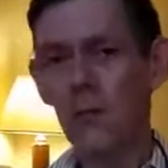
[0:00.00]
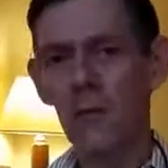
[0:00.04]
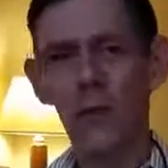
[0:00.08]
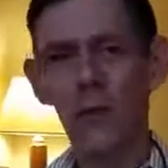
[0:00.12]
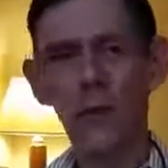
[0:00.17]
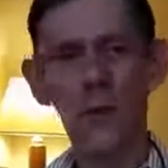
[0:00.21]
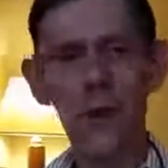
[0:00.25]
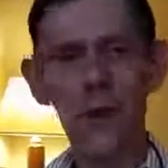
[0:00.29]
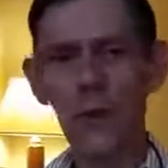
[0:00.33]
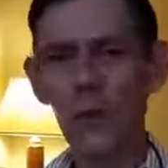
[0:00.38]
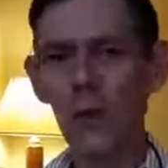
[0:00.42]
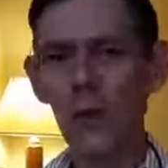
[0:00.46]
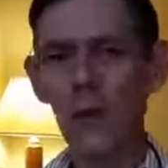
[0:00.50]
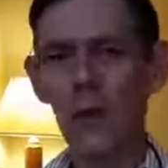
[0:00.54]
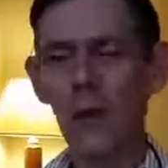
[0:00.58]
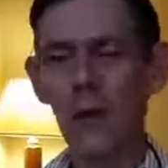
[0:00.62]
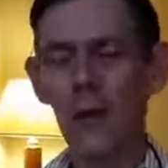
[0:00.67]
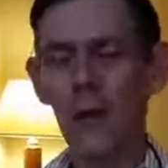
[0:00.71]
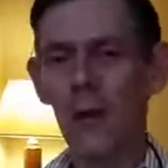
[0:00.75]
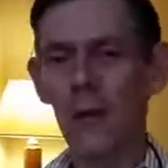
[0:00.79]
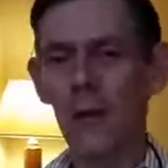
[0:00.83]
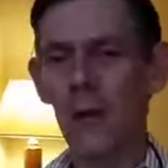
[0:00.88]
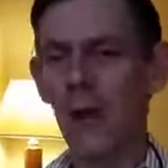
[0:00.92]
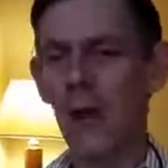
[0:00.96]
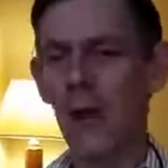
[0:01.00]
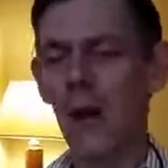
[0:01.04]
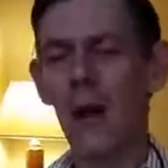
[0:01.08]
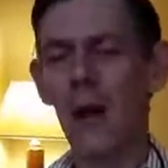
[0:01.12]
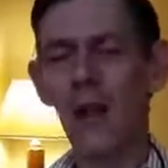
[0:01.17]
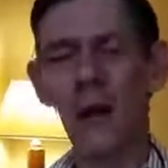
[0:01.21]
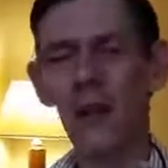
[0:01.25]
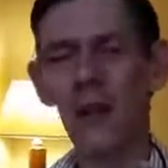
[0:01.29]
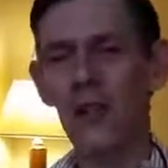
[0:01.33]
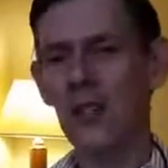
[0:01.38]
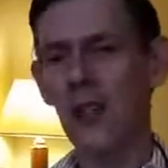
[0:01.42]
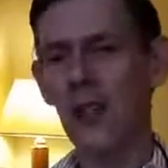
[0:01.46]
Not that we, and I
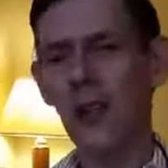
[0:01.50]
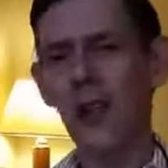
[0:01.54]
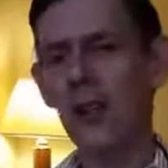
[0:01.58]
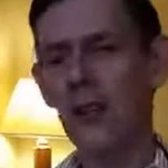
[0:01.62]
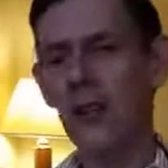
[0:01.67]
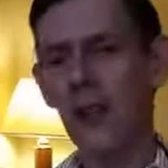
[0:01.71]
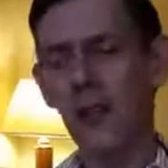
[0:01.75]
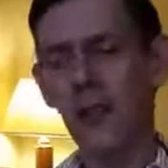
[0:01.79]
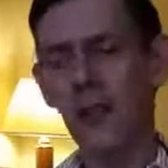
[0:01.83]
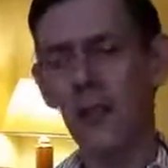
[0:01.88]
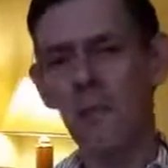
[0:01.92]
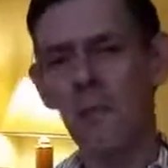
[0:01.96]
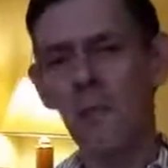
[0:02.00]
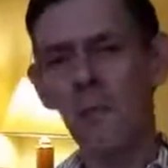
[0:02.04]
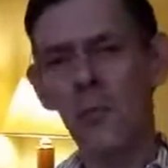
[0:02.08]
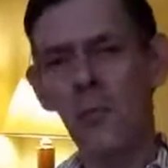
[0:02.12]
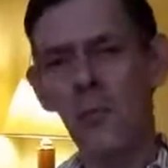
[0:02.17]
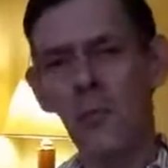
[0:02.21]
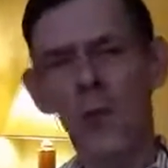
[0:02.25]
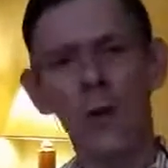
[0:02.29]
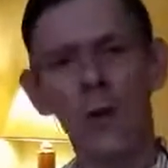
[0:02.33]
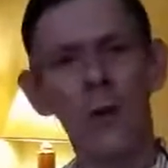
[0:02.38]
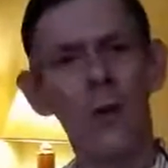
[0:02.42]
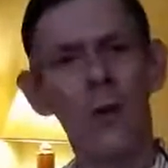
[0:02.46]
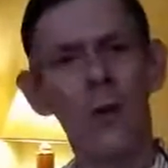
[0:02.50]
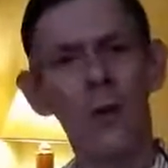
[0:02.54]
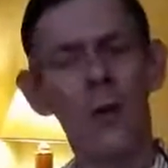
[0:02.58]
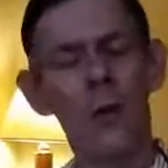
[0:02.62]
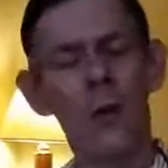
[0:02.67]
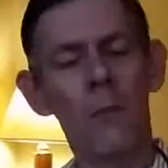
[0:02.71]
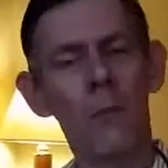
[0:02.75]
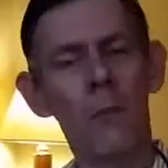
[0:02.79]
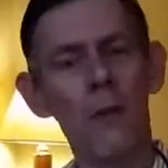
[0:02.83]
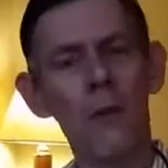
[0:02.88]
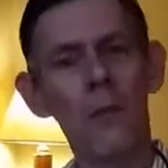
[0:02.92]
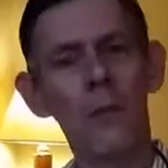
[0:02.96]
understand that, that not
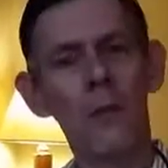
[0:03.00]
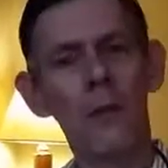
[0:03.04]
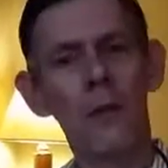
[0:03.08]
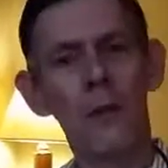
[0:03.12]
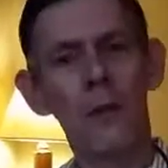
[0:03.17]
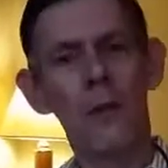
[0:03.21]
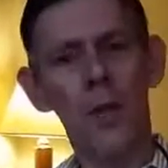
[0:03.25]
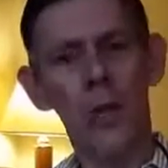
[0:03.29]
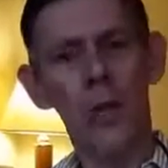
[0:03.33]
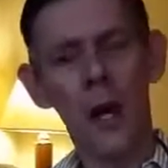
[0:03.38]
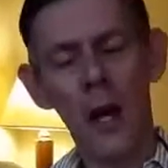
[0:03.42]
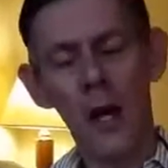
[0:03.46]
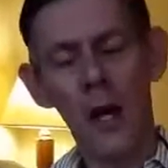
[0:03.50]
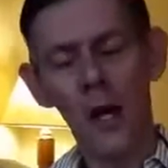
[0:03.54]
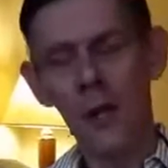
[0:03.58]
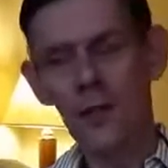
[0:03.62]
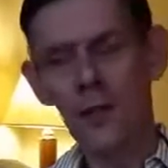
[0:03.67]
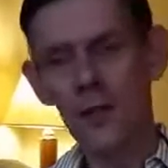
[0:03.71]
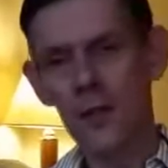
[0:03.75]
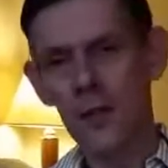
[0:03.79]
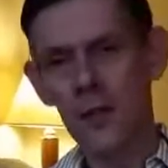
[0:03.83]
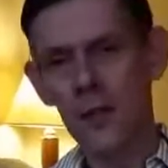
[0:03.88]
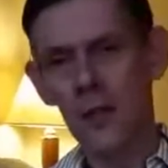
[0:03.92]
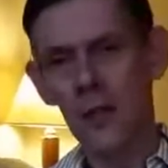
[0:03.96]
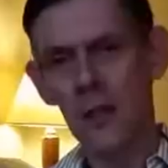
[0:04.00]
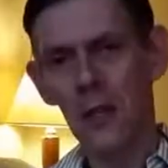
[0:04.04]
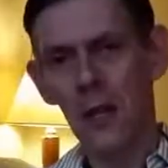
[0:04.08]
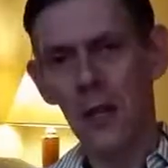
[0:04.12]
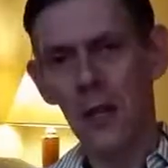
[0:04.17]
that people's lives